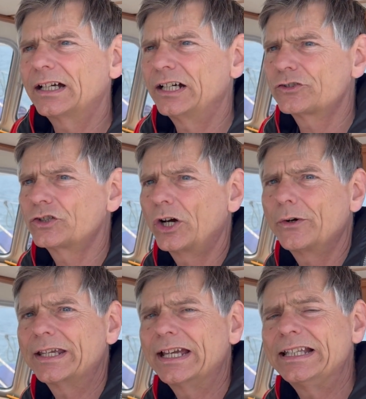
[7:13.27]
are
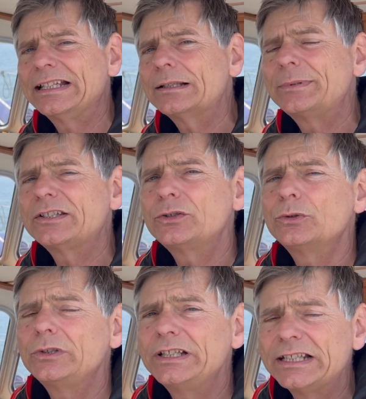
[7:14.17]
showing a little bit too
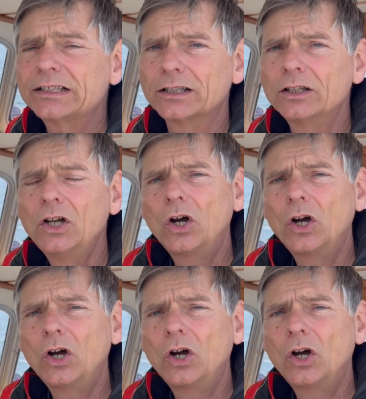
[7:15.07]
little